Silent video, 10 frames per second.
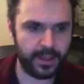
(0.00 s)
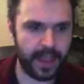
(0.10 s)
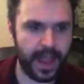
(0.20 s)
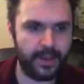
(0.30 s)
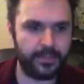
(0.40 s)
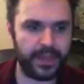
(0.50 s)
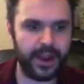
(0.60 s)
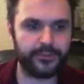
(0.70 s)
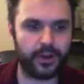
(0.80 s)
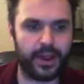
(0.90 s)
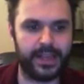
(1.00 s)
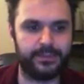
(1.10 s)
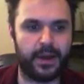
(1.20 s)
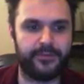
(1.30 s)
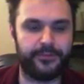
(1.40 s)
Then I've got as
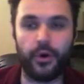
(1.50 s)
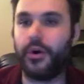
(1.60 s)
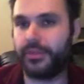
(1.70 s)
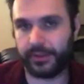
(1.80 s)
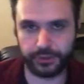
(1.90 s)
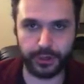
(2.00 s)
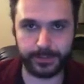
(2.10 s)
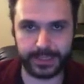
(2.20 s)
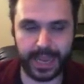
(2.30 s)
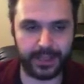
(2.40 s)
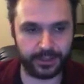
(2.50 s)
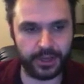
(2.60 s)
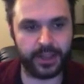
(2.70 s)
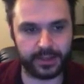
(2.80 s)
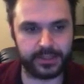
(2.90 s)
my 4th troops
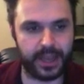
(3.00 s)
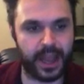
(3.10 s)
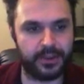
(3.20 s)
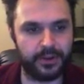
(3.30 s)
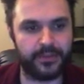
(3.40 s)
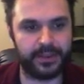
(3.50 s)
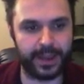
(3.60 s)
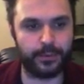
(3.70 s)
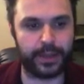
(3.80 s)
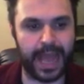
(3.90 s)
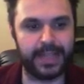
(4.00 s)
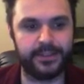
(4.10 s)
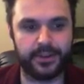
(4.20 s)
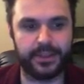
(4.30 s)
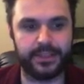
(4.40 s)
unit, because I do have the double CAD,
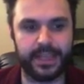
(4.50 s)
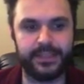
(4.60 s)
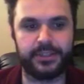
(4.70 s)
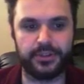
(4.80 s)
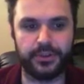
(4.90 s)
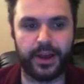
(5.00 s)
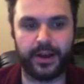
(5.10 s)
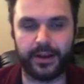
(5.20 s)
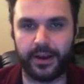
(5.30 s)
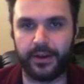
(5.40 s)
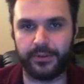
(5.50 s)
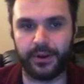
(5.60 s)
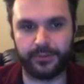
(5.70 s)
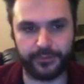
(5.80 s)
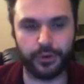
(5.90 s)
so these
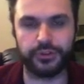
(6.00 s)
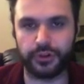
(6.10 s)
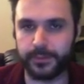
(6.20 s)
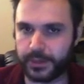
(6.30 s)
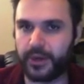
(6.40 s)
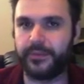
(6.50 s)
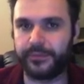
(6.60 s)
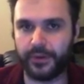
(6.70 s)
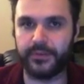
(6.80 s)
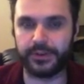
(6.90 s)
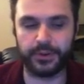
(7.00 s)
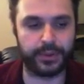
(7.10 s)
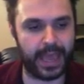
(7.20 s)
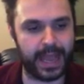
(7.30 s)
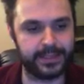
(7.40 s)
are 4 troops over 2
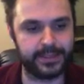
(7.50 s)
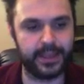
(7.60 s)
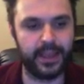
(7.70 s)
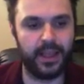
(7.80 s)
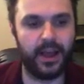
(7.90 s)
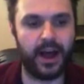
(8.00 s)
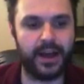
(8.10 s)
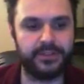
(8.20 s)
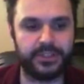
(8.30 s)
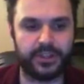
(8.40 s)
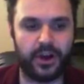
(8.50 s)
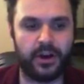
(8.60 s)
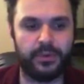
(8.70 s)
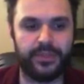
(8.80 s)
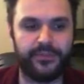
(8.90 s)
CADs. I've just
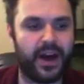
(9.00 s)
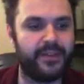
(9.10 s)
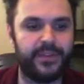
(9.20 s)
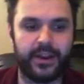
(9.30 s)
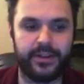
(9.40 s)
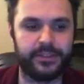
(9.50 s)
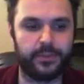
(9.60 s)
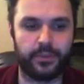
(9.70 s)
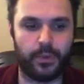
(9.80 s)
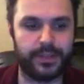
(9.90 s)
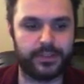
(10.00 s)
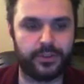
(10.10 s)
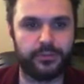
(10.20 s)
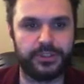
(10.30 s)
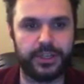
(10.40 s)
gone with 5 veterans with 1
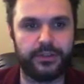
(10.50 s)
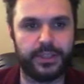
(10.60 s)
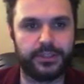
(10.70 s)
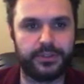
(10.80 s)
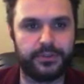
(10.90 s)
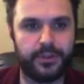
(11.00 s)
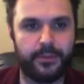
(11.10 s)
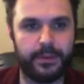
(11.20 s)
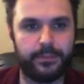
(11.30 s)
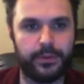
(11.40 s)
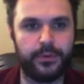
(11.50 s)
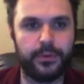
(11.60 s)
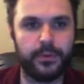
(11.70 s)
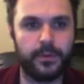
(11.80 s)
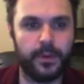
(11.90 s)
storm shield. That should not be plural.